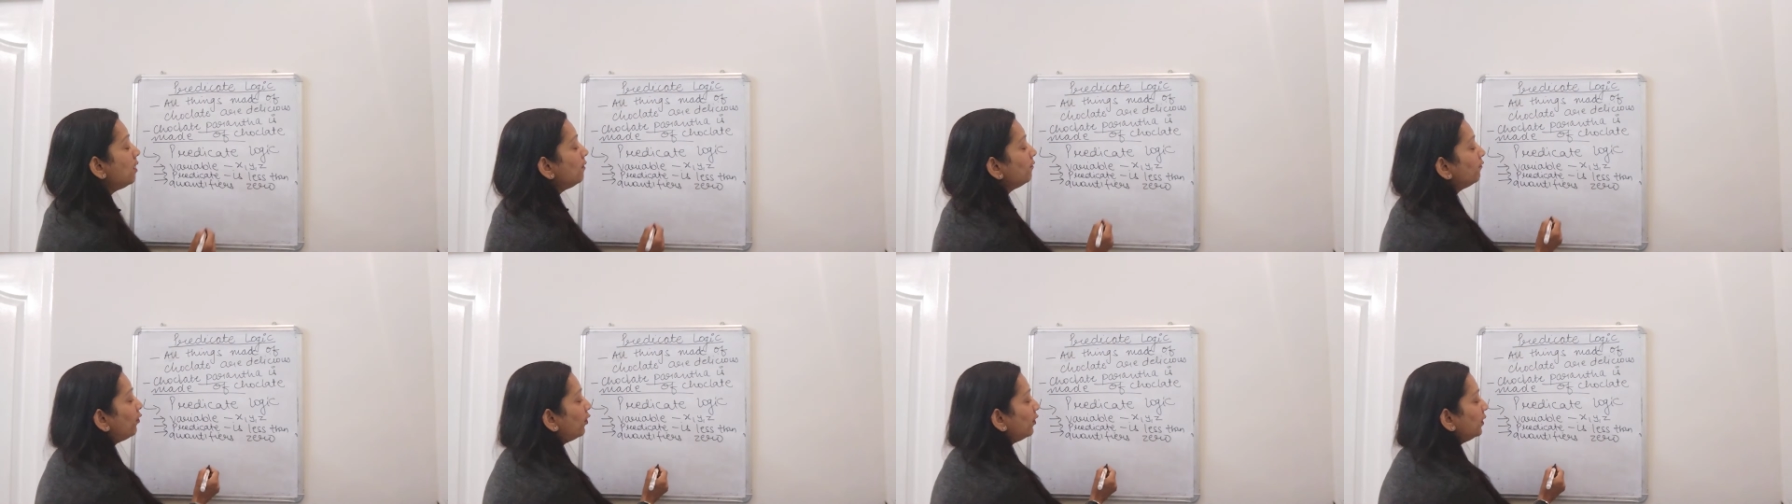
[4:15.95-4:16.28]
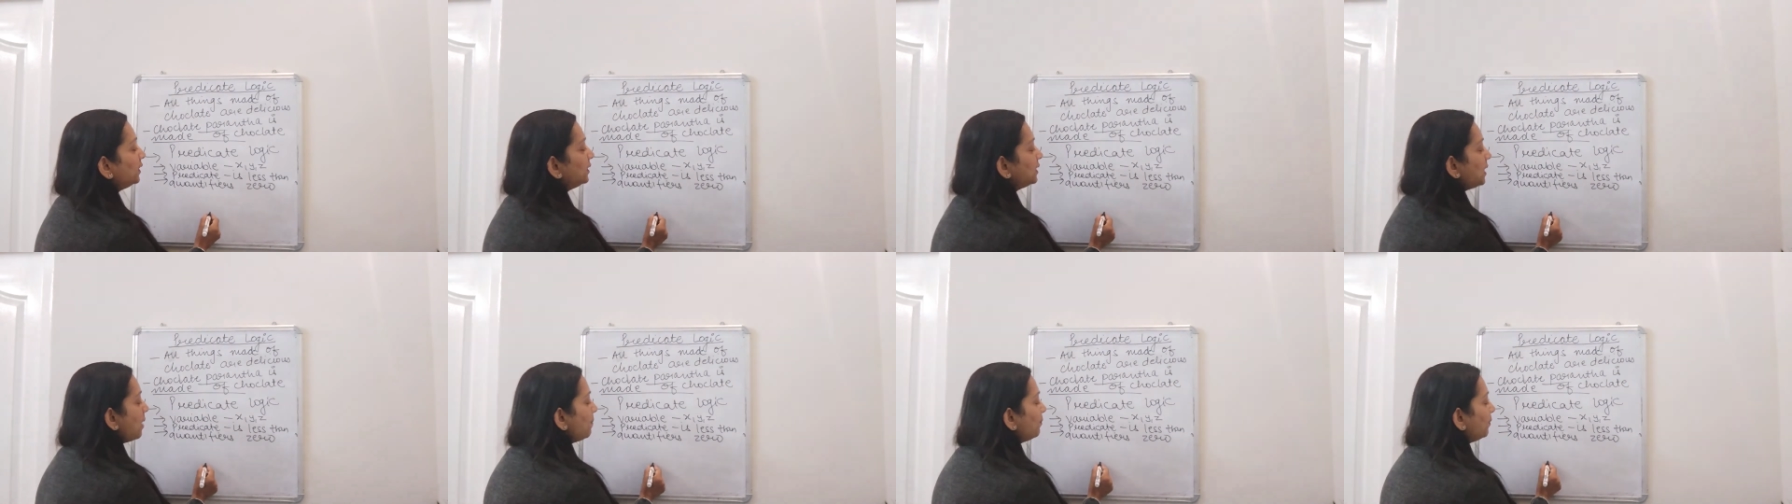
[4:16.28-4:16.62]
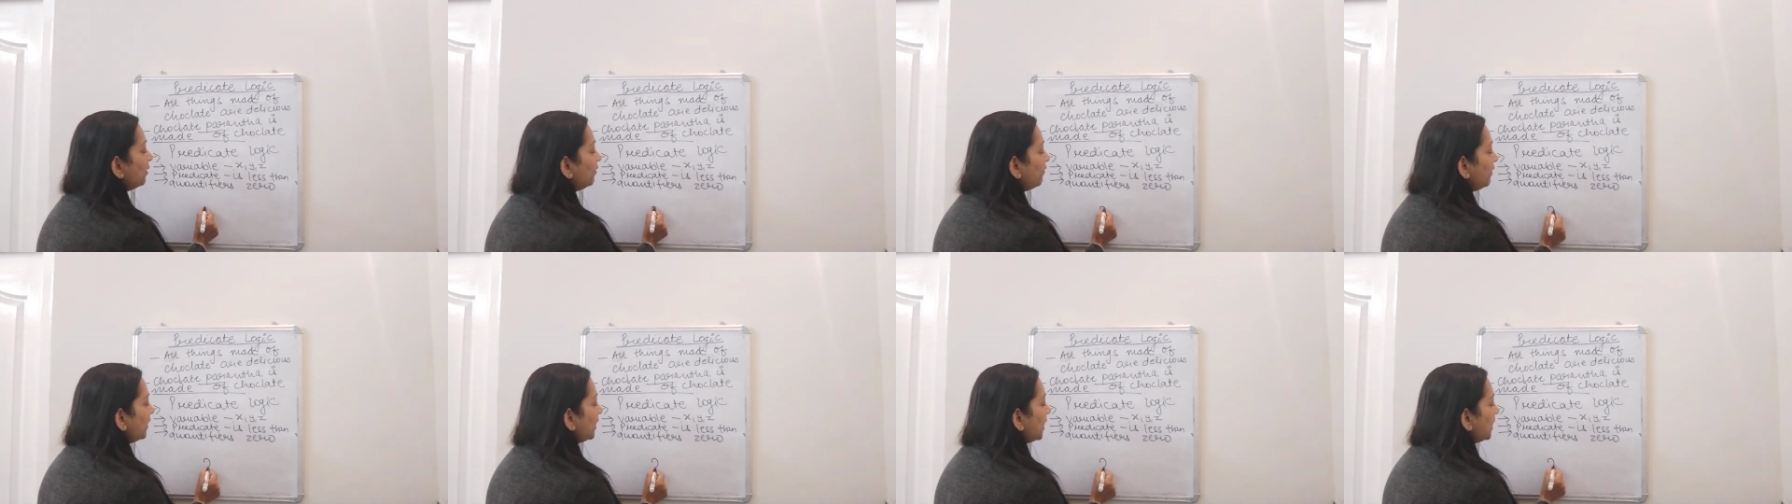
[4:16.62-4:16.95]
For
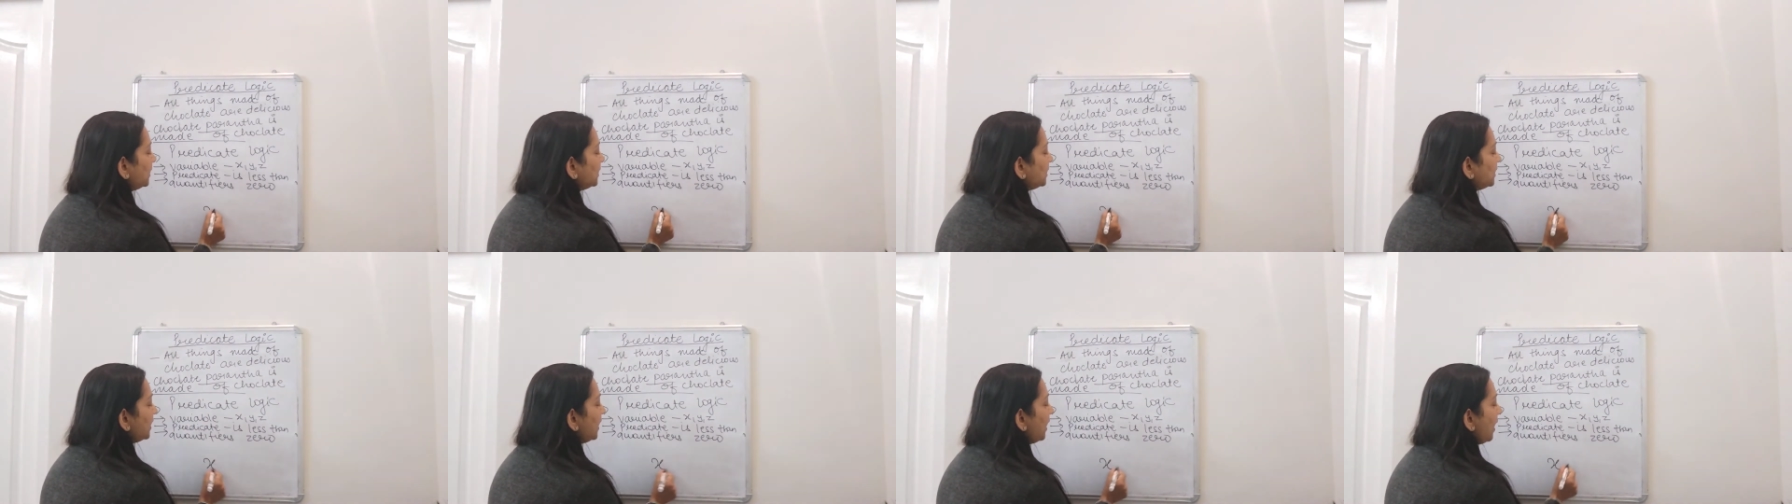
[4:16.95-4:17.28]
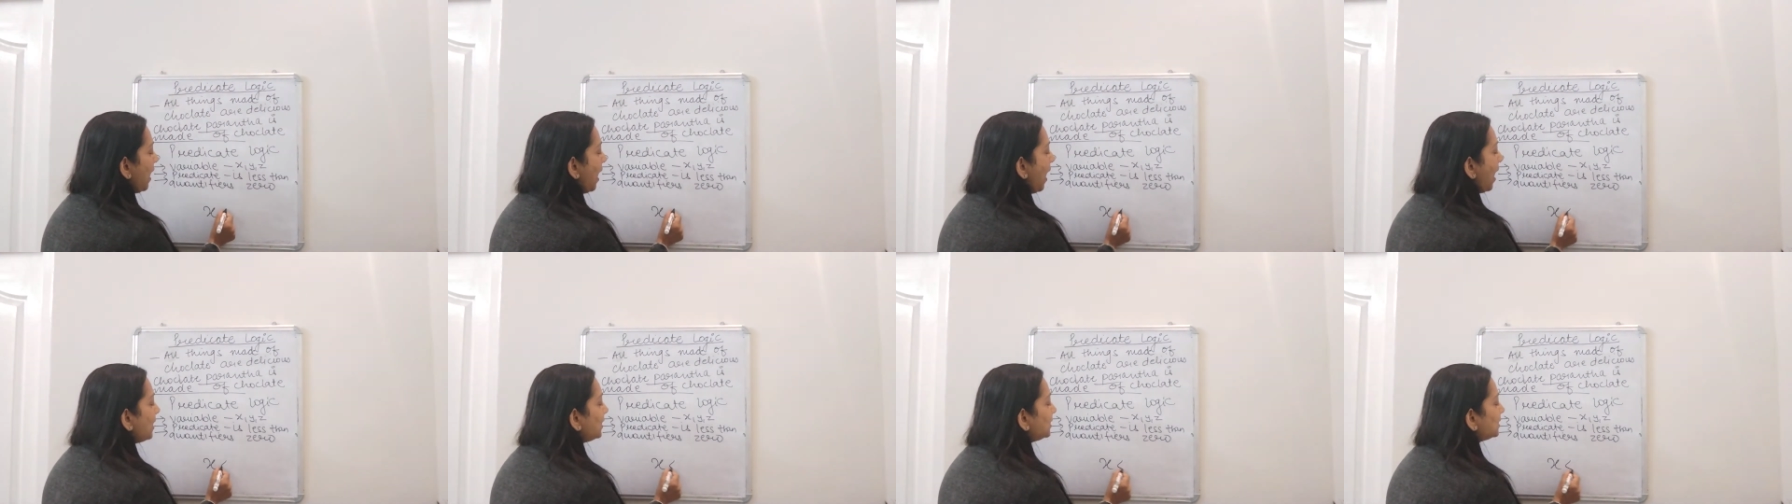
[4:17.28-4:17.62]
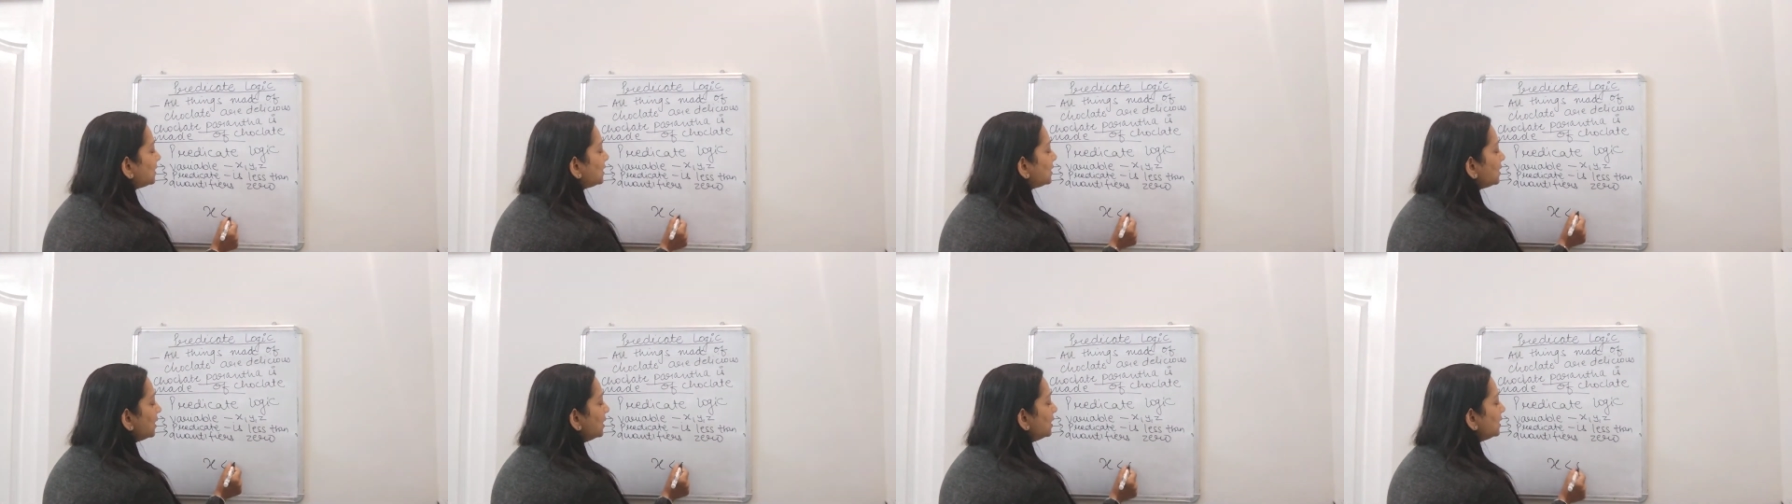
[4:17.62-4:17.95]
example, when I say
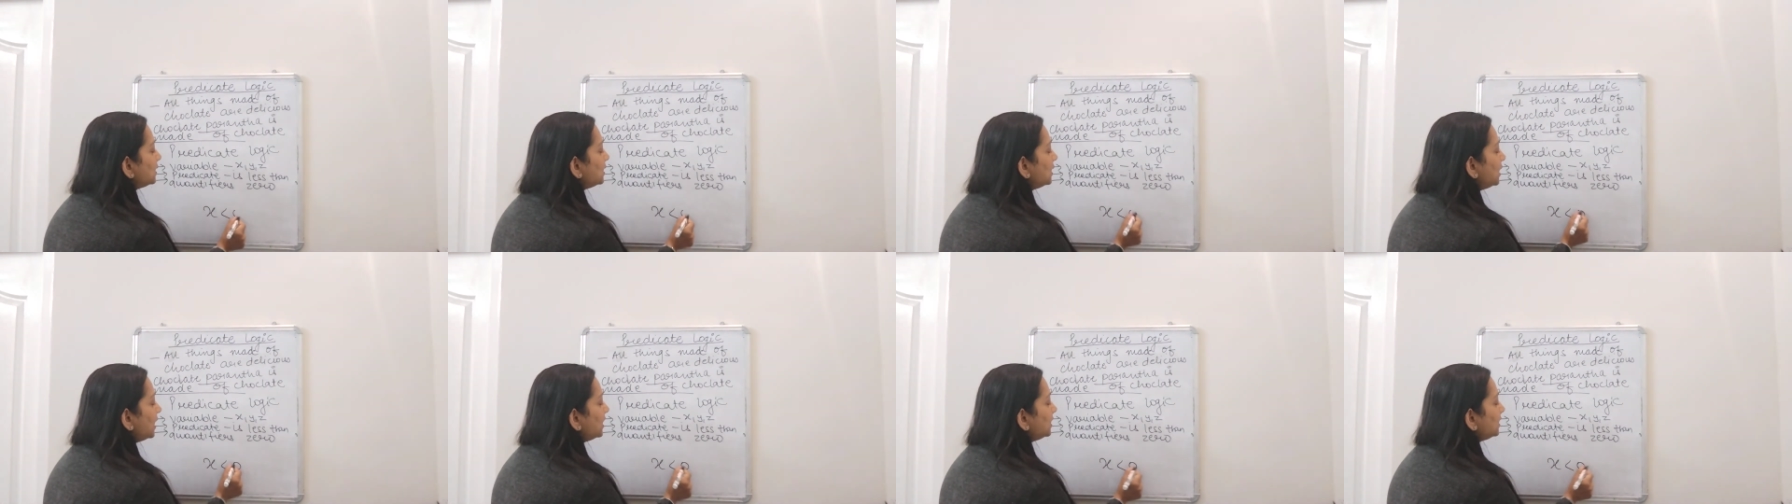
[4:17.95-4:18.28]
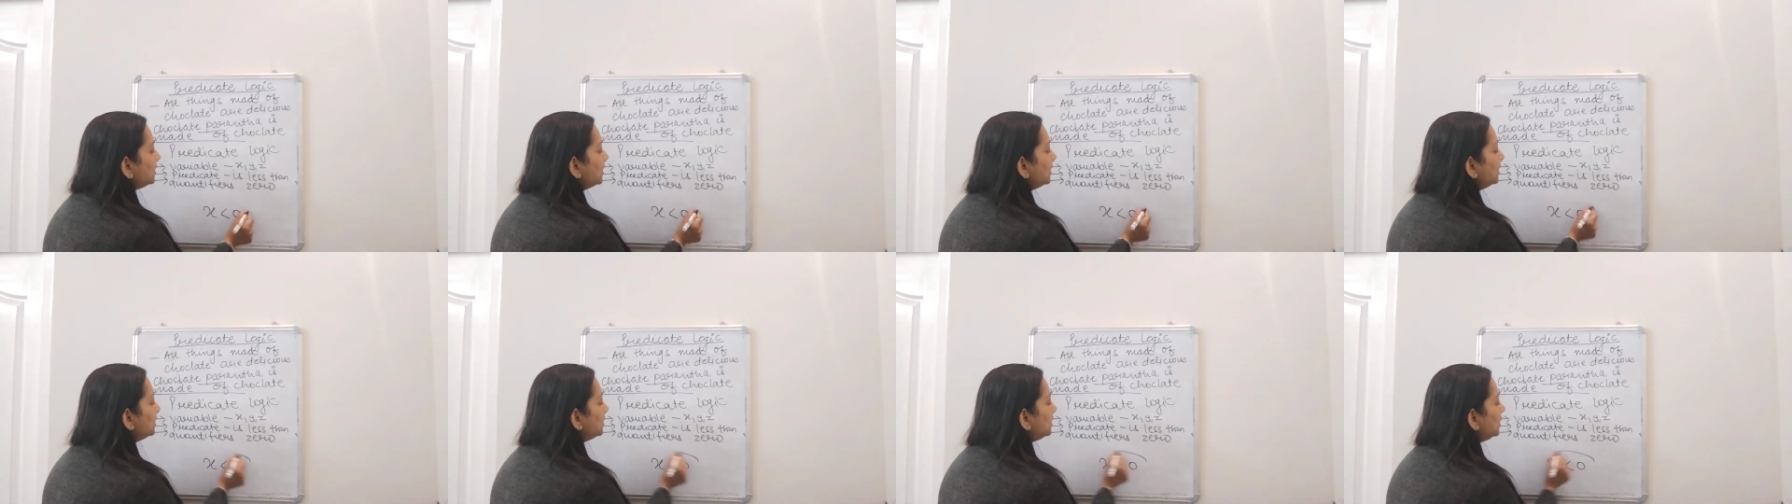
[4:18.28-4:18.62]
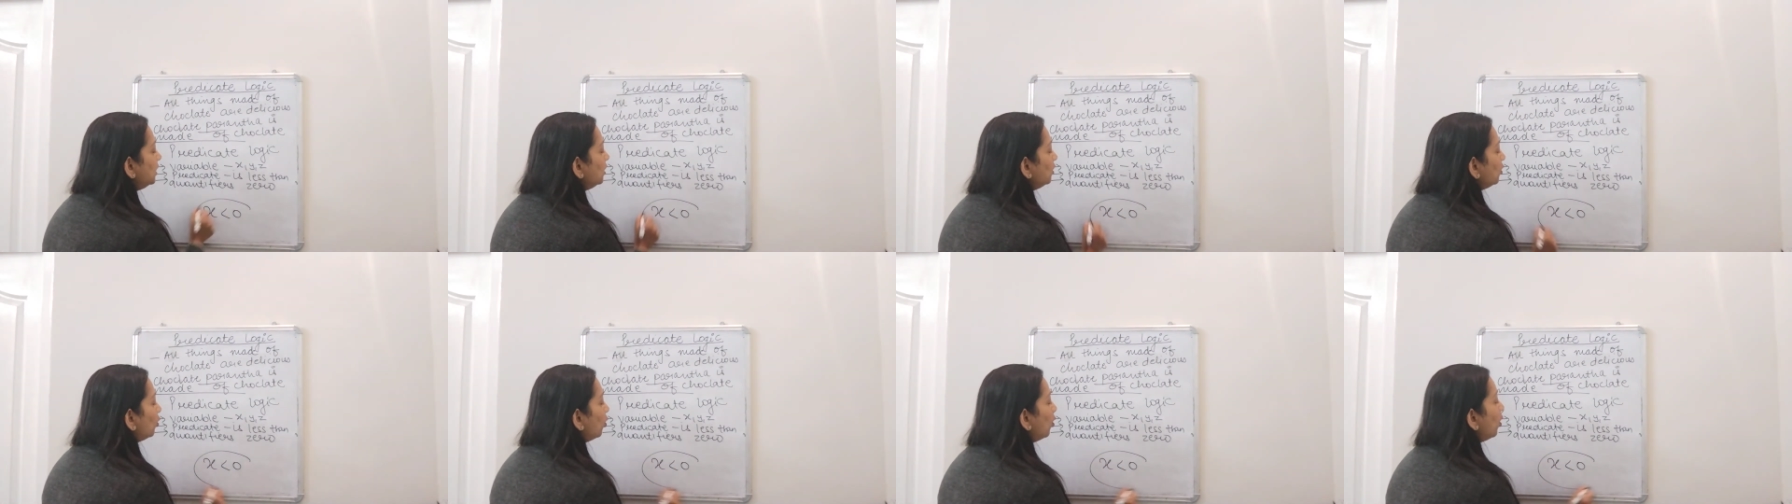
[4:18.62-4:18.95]
x is less than
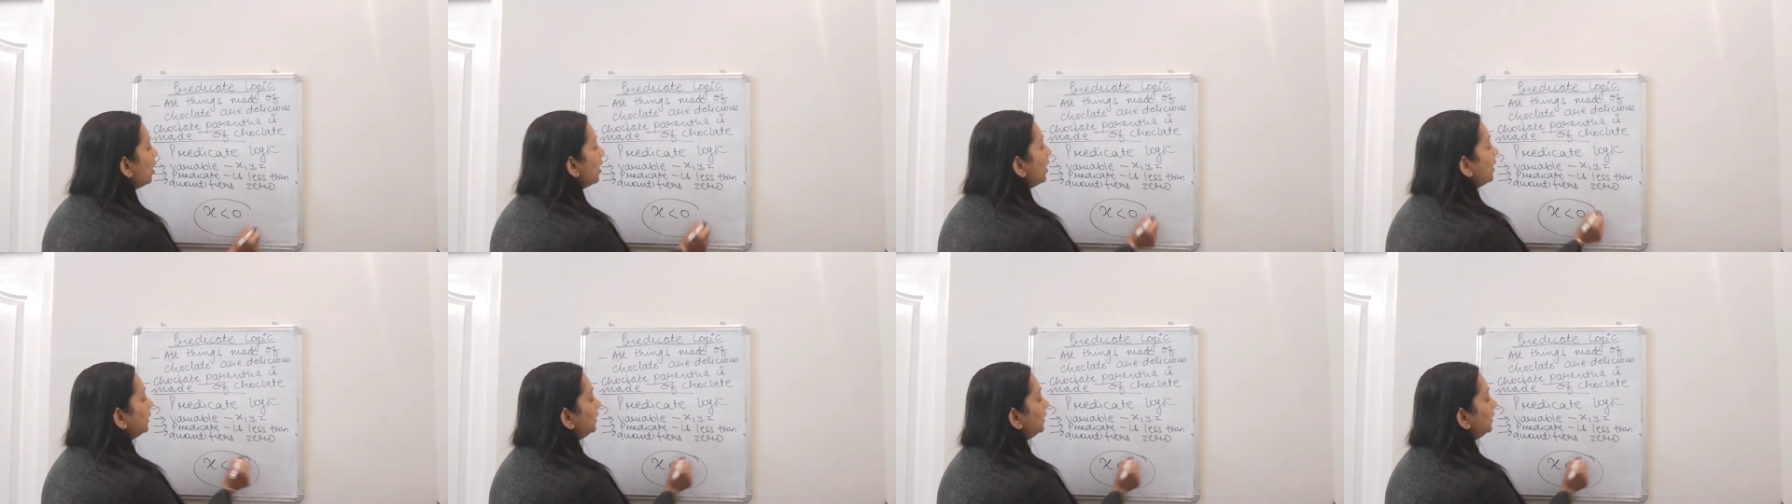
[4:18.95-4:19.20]
0,